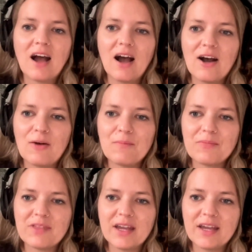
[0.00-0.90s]

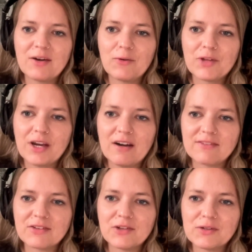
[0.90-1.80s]
They only
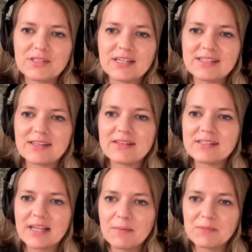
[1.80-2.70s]
offered those things at the
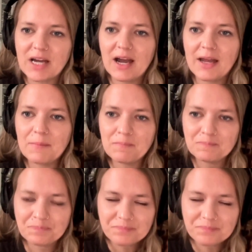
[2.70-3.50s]
same time